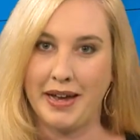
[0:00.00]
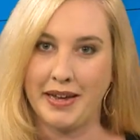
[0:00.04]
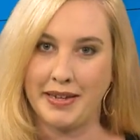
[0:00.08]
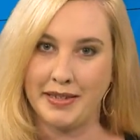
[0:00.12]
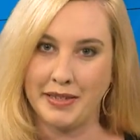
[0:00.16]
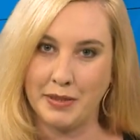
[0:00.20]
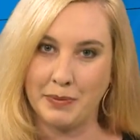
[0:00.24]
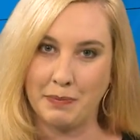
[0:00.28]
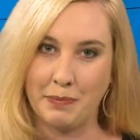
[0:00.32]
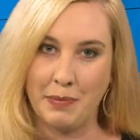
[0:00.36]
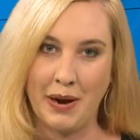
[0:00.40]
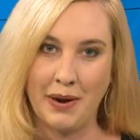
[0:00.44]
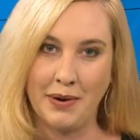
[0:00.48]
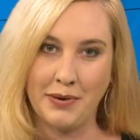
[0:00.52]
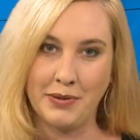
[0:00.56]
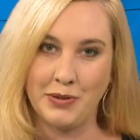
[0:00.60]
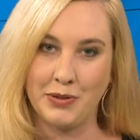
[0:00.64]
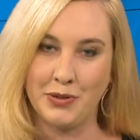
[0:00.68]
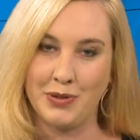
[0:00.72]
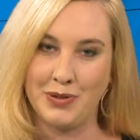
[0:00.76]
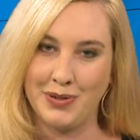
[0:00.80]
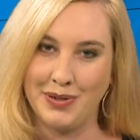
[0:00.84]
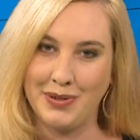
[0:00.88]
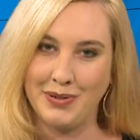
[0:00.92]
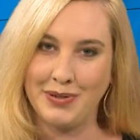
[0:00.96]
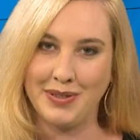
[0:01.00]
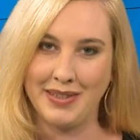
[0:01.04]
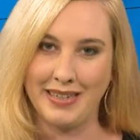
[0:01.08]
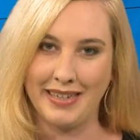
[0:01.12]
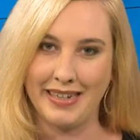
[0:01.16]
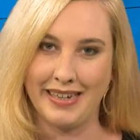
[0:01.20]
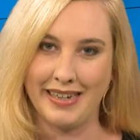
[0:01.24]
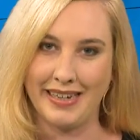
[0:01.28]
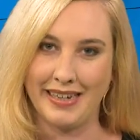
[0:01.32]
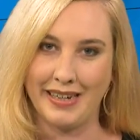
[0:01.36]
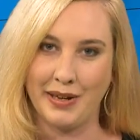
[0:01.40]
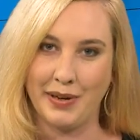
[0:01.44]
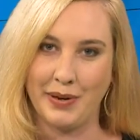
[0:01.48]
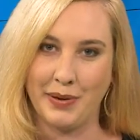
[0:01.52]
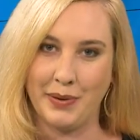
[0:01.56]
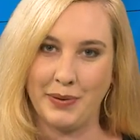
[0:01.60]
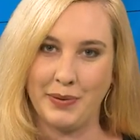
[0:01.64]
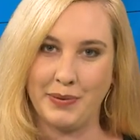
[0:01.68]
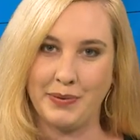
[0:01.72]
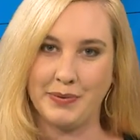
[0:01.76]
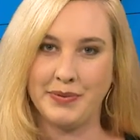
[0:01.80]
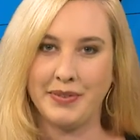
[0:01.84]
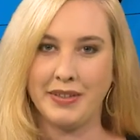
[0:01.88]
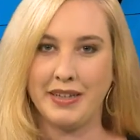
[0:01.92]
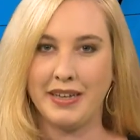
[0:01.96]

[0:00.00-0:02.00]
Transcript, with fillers: as Sprout's new C E O.